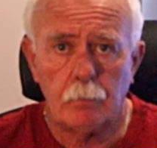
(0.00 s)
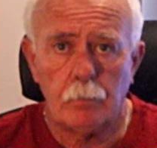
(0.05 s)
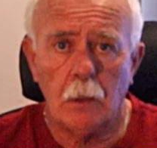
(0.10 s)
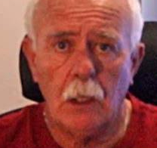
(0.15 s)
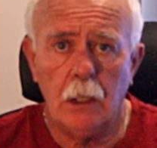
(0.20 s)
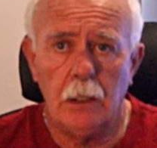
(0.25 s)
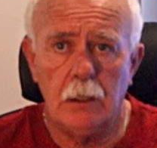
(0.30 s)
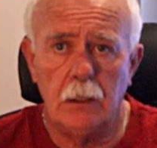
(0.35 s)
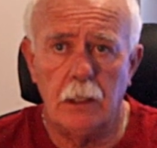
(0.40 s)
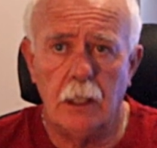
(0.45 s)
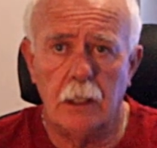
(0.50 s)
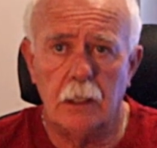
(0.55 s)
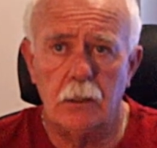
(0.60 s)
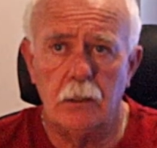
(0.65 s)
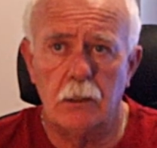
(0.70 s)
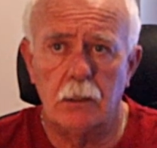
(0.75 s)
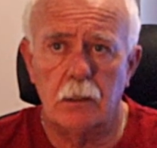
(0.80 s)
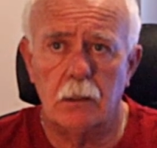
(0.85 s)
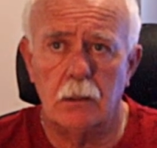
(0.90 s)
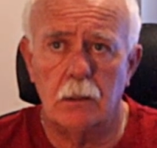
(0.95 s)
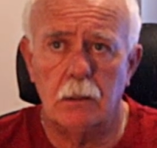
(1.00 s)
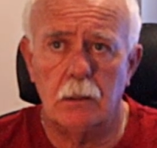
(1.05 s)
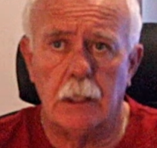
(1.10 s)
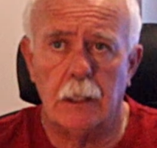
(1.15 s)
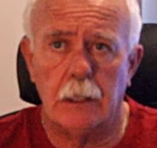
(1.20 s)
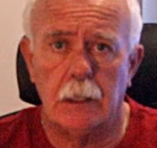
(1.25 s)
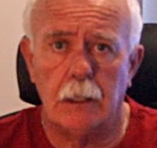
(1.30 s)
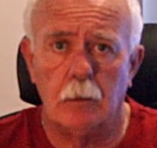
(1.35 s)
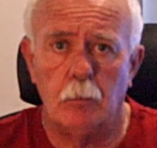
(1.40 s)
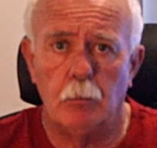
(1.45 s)
it does
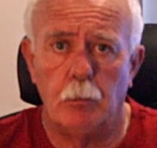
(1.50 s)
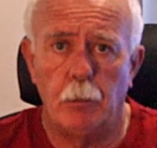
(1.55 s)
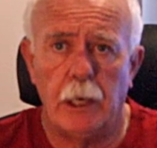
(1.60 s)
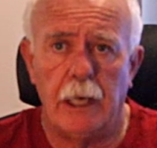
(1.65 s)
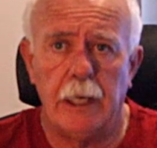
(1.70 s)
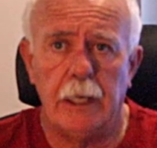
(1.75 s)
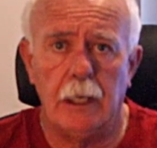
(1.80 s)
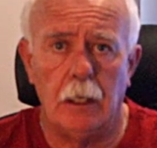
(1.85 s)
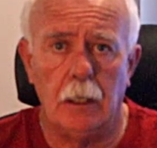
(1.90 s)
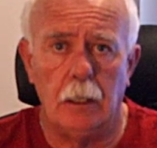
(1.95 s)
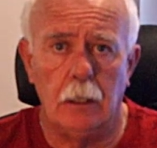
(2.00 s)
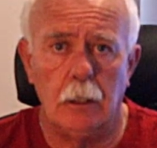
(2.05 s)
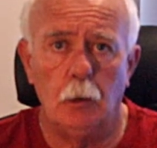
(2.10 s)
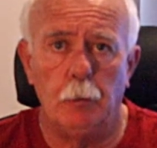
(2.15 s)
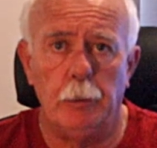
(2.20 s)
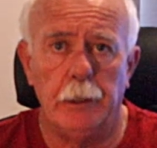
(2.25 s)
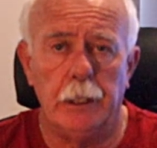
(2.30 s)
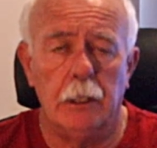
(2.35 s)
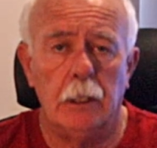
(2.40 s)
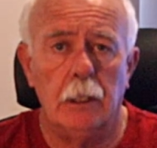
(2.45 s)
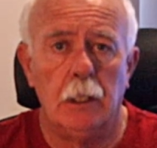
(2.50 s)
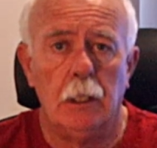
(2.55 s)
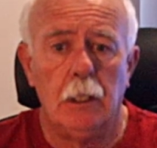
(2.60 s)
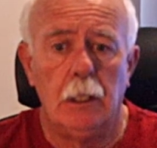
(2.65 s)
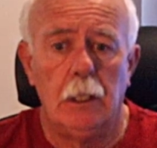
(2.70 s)
pale a little bit